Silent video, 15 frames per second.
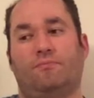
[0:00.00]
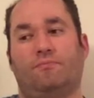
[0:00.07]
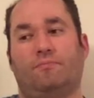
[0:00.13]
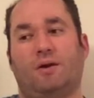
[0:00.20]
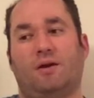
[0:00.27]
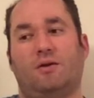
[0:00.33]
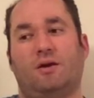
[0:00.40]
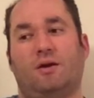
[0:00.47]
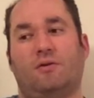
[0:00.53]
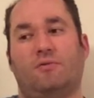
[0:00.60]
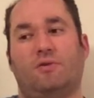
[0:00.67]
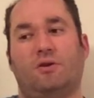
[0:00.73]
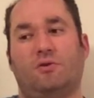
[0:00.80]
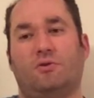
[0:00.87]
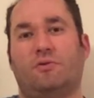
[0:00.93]
Pét-Nat,
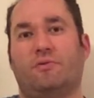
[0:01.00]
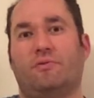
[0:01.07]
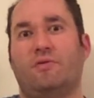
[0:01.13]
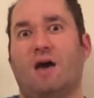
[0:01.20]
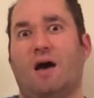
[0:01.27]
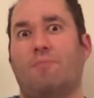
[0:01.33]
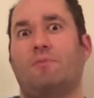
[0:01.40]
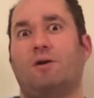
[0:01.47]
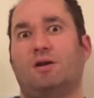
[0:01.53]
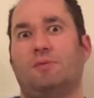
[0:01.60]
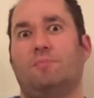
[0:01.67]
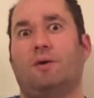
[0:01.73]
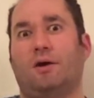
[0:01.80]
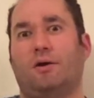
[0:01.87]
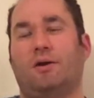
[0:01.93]
there are not that many
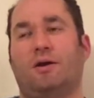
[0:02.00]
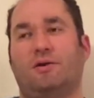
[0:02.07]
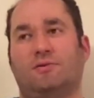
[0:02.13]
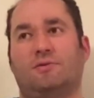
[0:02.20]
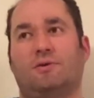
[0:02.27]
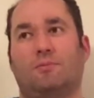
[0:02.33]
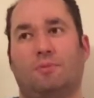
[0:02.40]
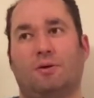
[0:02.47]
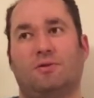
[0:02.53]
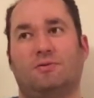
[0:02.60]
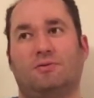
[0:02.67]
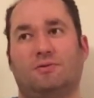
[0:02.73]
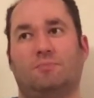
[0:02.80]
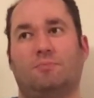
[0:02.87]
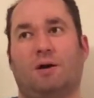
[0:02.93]
Pét-Nats compared to
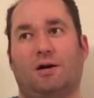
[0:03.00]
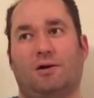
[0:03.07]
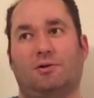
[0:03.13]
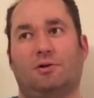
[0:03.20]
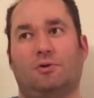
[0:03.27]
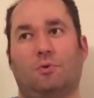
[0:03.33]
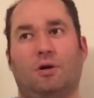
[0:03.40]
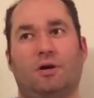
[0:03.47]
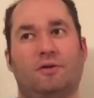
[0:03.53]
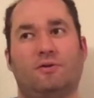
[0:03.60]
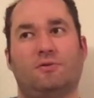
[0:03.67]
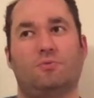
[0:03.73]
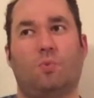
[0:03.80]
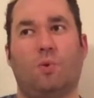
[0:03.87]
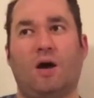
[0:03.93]
sparkling wine.
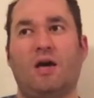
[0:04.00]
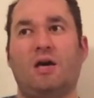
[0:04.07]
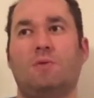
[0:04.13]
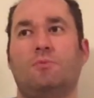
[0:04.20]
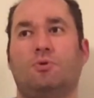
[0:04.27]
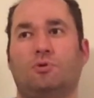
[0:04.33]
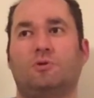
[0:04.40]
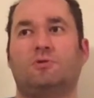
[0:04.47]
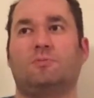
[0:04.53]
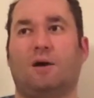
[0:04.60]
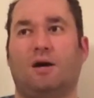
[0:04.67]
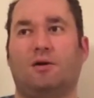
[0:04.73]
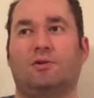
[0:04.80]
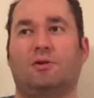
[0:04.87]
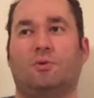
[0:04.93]
There's way more
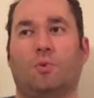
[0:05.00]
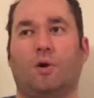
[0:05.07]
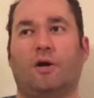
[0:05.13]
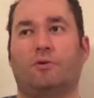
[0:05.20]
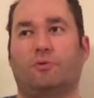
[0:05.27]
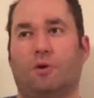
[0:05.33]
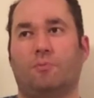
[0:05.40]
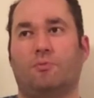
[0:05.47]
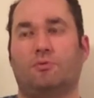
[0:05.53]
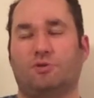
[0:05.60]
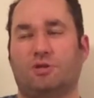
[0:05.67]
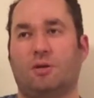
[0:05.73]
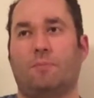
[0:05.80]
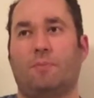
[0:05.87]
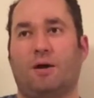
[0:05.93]
sparkling wine, Crémant
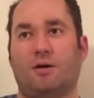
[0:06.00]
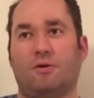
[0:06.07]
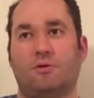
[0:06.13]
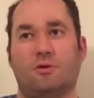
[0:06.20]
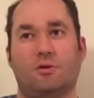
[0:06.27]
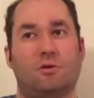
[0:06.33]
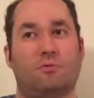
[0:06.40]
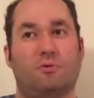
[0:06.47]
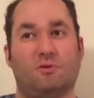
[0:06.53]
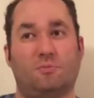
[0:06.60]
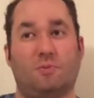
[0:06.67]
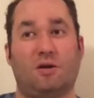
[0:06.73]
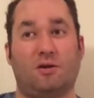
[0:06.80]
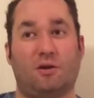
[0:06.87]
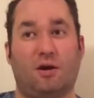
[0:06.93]
Champagne, than there is
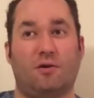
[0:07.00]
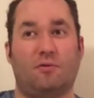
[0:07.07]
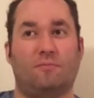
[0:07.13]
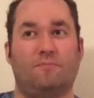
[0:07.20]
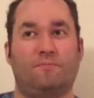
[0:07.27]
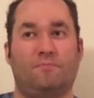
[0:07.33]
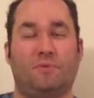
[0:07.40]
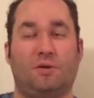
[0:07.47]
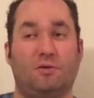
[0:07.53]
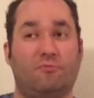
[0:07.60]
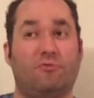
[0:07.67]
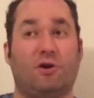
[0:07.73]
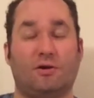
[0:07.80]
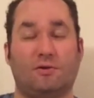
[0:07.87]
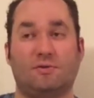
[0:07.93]
Pét-Nat in
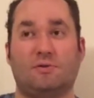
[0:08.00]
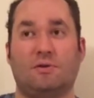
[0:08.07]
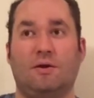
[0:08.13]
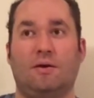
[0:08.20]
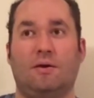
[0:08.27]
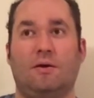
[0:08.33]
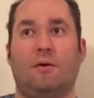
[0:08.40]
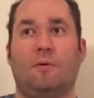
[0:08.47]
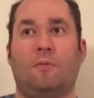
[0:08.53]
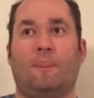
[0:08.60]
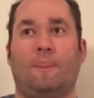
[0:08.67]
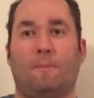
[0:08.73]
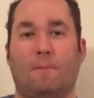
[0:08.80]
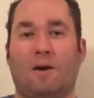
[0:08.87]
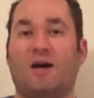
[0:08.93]
France.
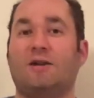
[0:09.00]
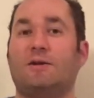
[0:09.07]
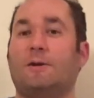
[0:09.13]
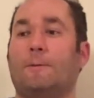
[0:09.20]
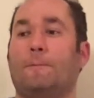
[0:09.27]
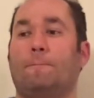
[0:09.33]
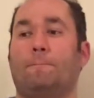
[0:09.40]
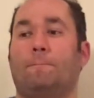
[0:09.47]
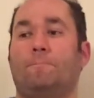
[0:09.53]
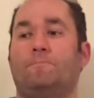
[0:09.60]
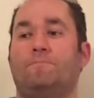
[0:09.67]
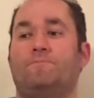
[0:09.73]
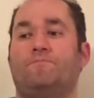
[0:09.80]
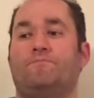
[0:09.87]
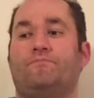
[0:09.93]

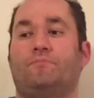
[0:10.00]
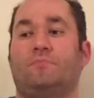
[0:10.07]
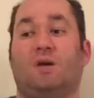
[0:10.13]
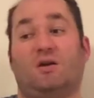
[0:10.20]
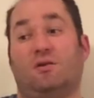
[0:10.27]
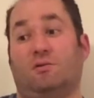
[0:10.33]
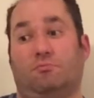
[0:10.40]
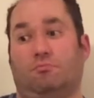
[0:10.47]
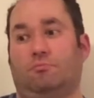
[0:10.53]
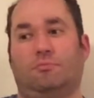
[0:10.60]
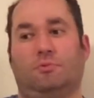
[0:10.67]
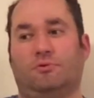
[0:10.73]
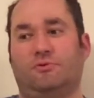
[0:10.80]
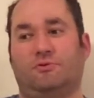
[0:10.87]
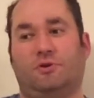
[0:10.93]
And in
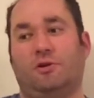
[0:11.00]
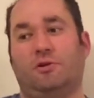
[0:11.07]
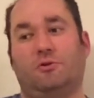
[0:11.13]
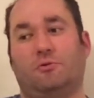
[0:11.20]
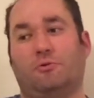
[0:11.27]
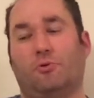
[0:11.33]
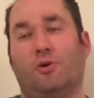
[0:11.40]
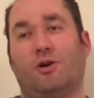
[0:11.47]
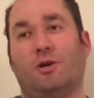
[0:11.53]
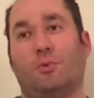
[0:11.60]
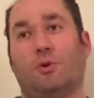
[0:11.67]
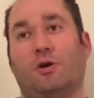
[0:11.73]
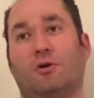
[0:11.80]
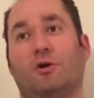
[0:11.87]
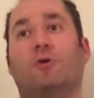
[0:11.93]
Australia or
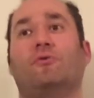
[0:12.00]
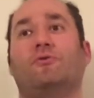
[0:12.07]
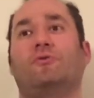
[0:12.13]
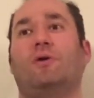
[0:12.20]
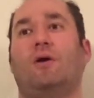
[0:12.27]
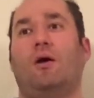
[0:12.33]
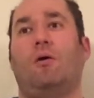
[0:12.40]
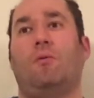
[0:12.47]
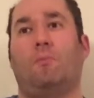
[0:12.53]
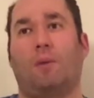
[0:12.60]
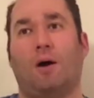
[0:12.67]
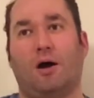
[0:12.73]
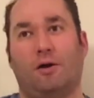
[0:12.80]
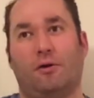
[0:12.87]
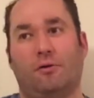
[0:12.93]
anywhere else.
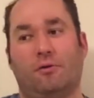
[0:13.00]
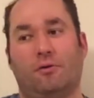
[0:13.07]
But